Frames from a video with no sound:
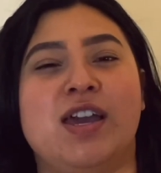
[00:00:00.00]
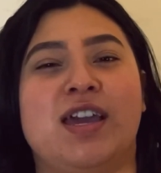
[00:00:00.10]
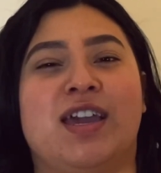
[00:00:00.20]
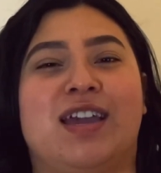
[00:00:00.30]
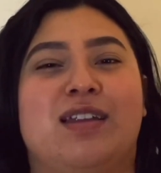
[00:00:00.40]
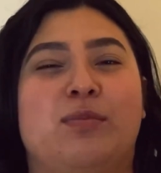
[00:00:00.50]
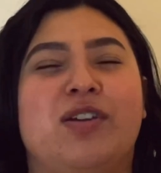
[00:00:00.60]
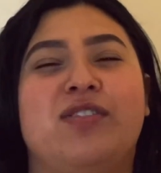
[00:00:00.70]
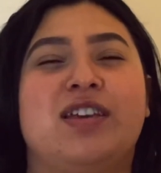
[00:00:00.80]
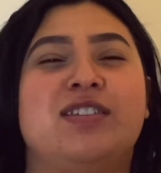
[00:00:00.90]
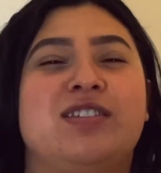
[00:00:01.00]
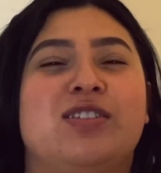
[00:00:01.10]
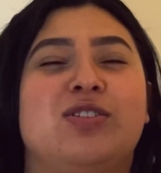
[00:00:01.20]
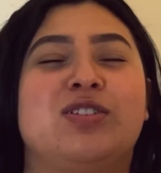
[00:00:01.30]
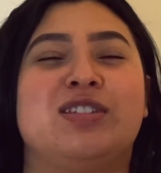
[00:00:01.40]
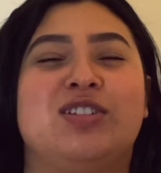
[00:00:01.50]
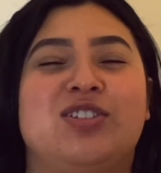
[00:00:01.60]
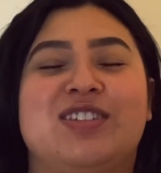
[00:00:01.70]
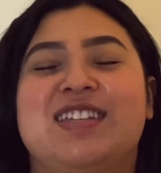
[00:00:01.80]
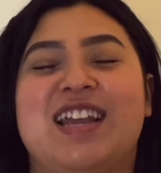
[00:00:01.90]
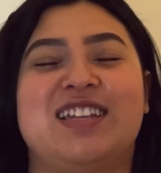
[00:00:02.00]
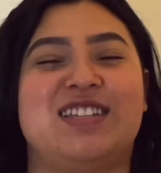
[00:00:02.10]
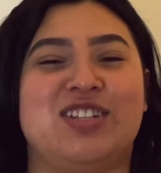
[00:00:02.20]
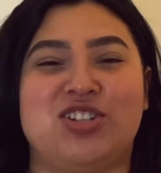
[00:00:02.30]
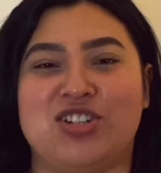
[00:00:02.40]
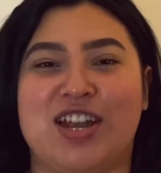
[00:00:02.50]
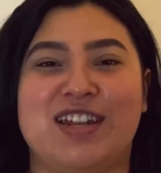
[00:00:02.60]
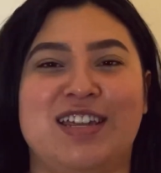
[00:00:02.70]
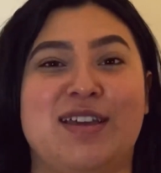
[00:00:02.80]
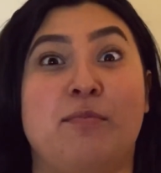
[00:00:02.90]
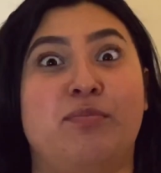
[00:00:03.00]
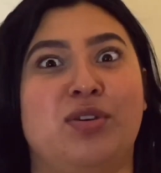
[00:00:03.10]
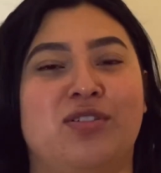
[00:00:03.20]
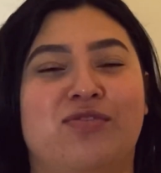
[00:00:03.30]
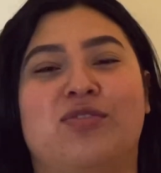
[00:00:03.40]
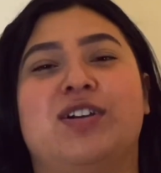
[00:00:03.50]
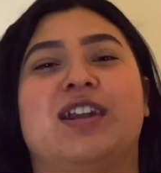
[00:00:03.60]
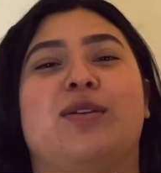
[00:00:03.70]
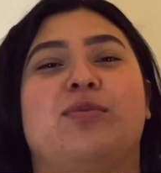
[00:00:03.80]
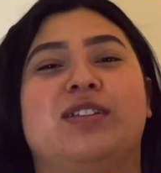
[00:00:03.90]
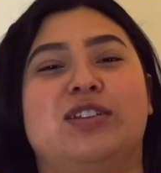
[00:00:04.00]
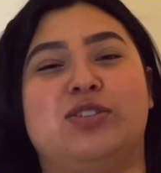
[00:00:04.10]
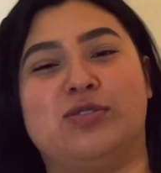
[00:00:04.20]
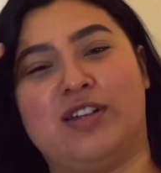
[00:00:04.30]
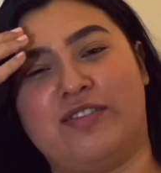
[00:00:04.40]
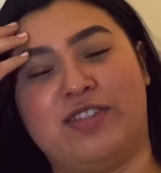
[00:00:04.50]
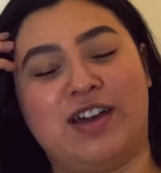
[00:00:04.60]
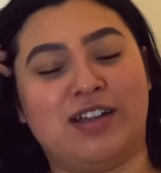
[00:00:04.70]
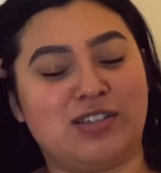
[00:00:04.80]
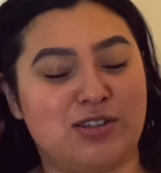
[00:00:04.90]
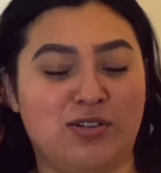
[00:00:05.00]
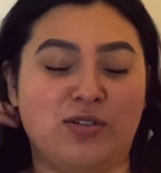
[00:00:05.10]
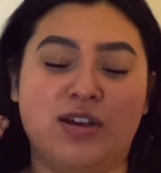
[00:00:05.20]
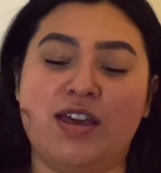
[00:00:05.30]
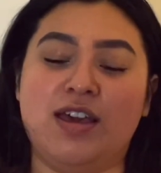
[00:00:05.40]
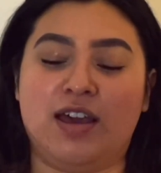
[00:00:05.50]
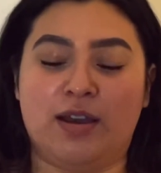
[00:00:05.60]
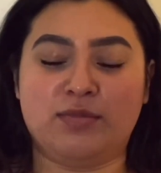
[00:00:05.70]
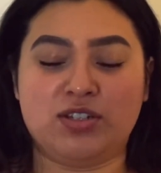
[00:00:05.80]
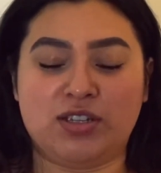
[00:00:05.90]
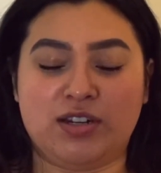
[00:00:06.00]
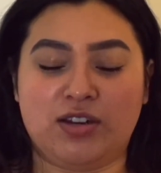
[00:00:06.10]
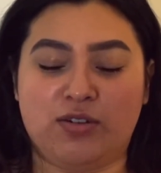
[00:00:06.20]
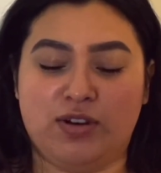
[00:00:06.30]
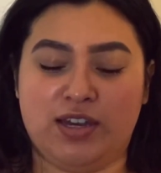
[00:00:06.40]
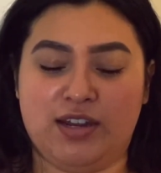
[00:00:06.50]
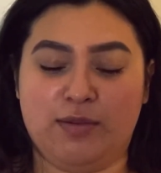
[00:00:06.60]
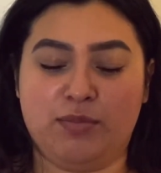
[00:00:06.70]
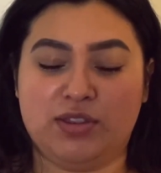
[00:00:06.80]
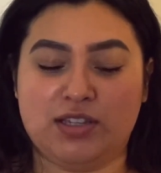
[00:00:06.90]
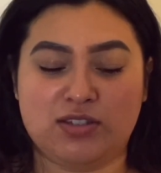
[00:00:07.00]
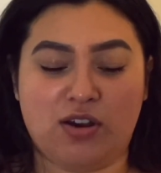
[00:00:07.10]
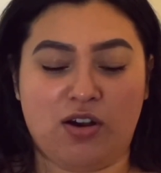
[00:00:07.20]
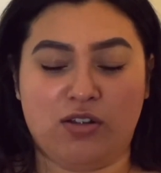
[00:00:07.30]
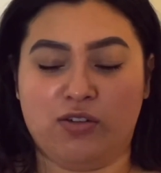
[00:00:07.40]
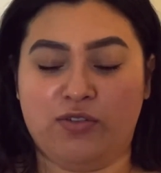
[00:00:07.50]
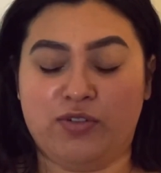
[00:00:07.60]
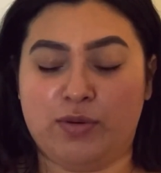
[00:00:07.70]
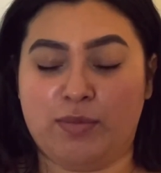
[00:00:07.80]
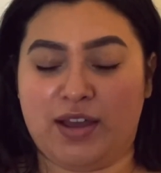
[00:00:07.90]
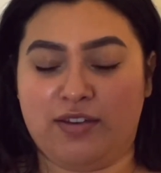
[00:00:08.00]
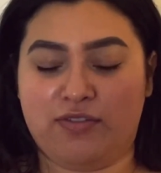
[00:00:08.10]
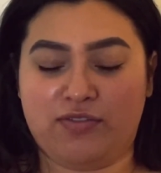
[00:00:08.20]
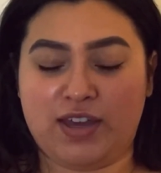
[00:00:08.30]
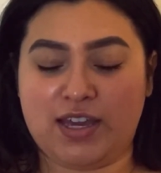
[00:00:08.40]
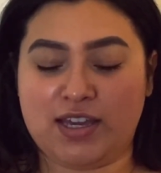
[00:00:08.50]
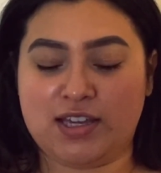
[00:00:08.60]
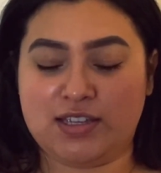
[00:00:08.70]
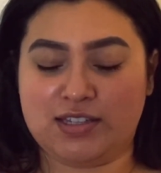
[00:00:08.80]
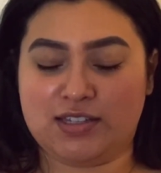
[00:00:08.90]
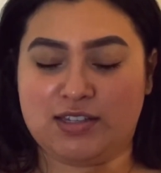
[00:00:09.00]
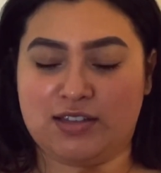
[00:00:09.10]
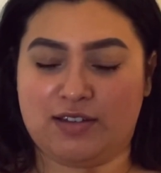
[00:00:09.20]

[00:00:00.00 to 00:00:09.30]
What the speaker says: And my face looks just nice and shiny and beautiful, and I really do love that. So I'm just gonna go ahead and put this all over my face.